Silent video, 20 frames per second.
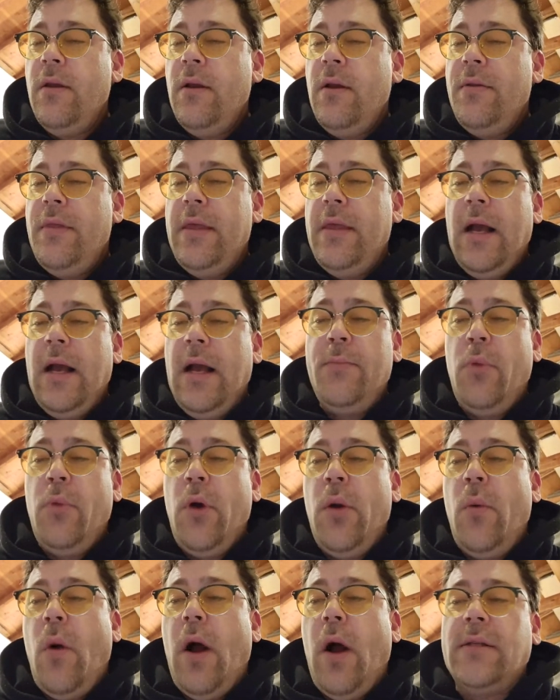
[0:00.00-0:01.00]
The young
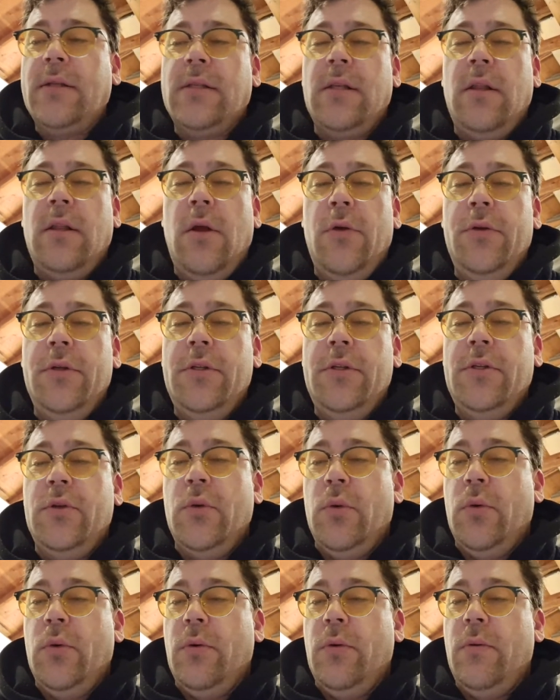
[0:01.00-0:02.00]
boy walks alone to
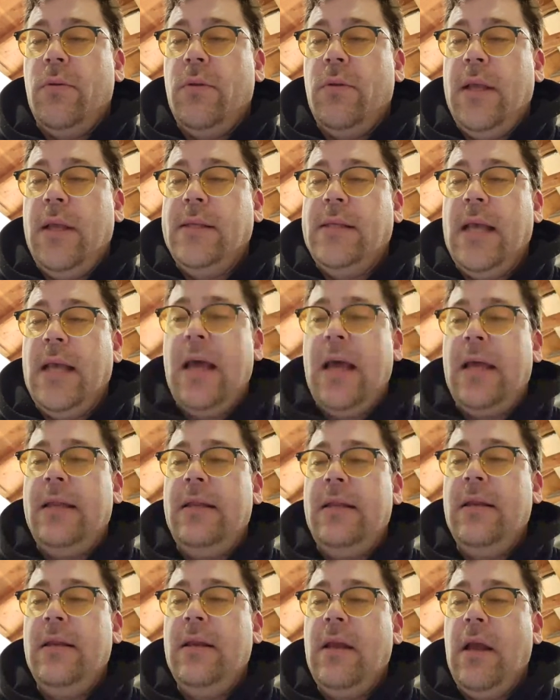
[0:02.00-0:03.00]
school, his head
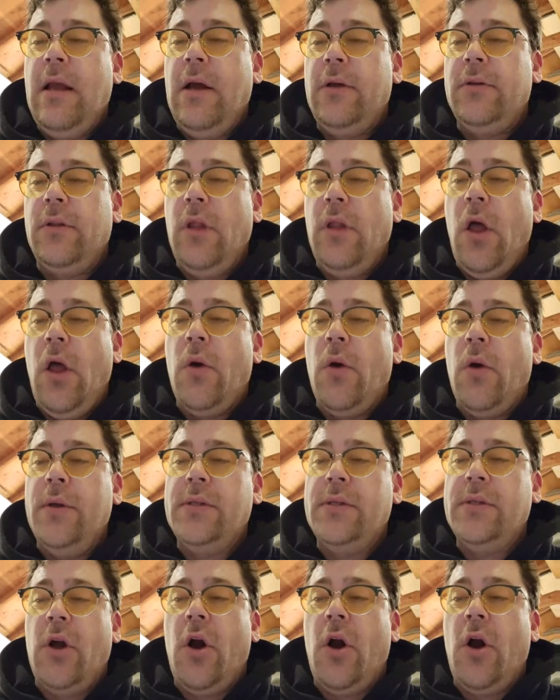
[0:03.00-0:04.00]
held low,
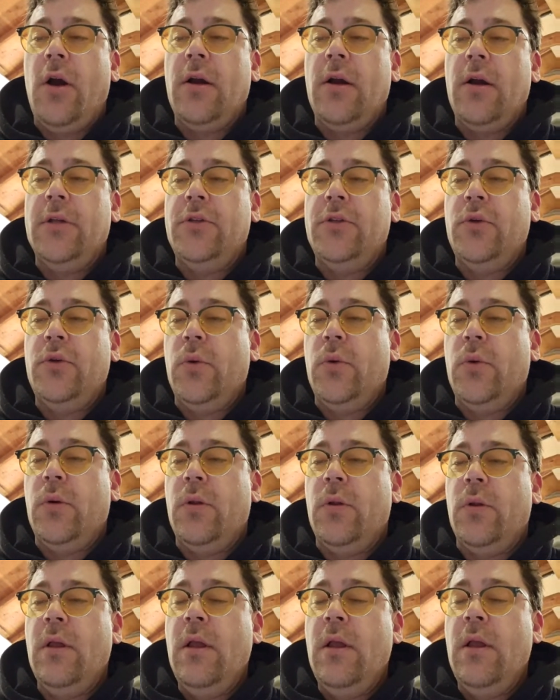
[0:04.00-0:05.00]
his heart a tool